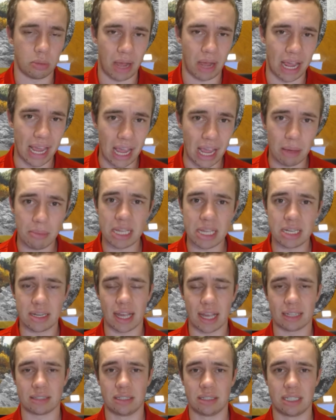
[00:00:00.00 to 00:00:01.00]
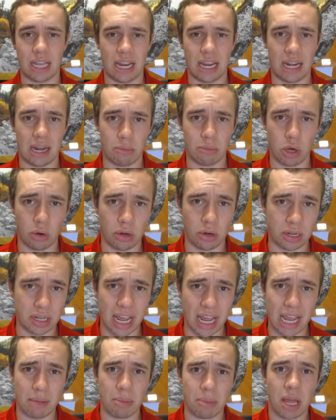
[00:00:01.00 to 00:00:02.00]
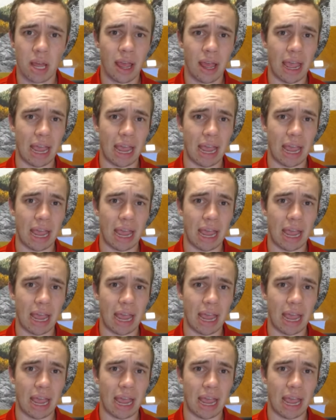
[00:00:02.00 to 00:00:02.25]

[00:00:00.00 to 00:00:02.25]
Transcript: Miami, Texas A&M, Notre Dame,